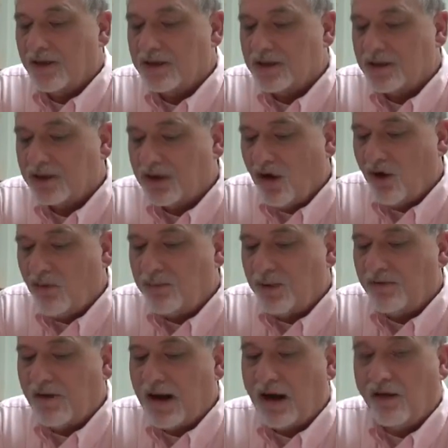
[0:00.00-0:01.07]
the scope
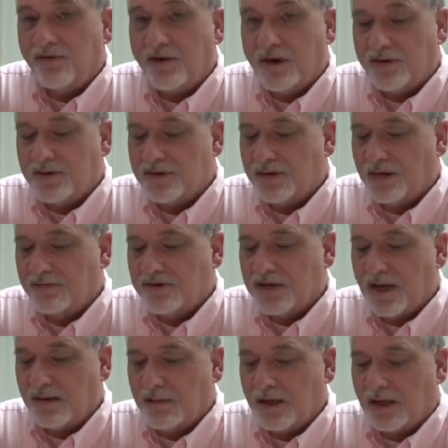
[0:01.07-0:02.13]
of how far this if
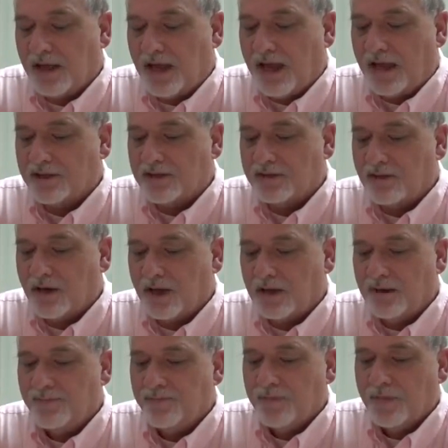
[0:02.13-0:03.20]
statement lasts,
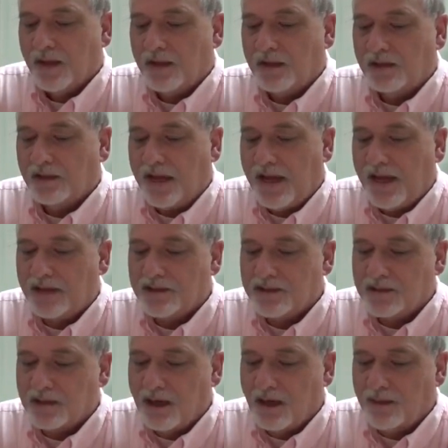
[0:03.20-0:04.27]
right? It
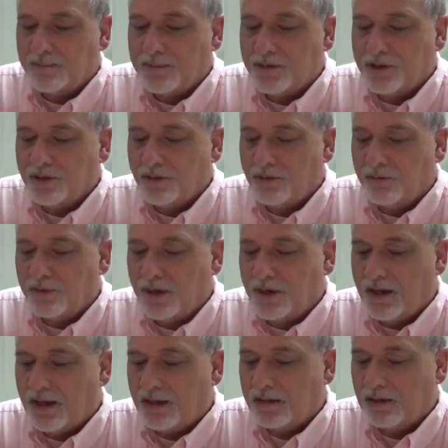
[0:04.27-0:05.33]
lasts up to, but
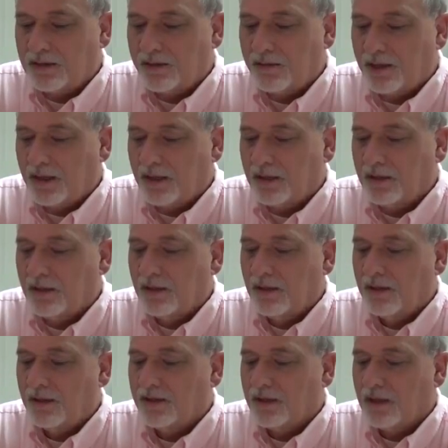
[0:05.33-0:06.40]
not including,
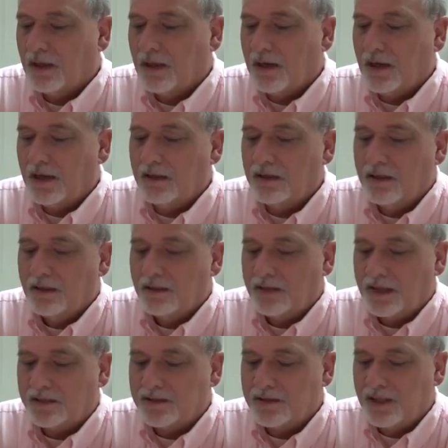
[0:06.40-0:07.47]
the line
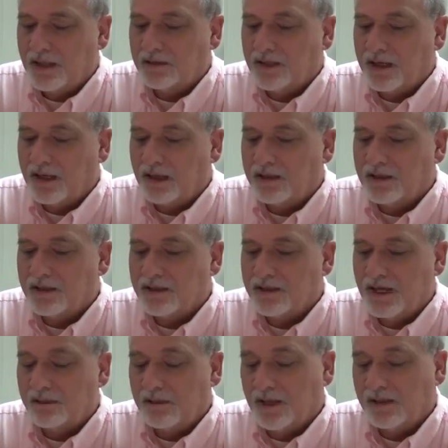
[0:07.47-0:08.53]
that's de-indented to the
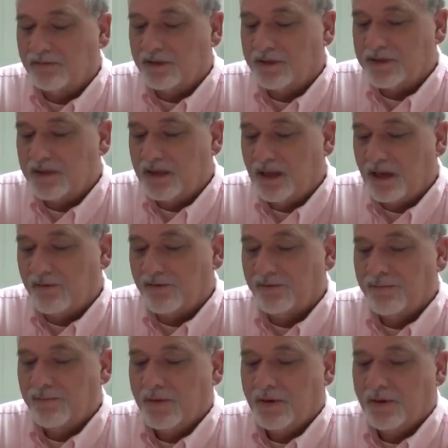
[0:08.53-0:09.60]
same level as the if.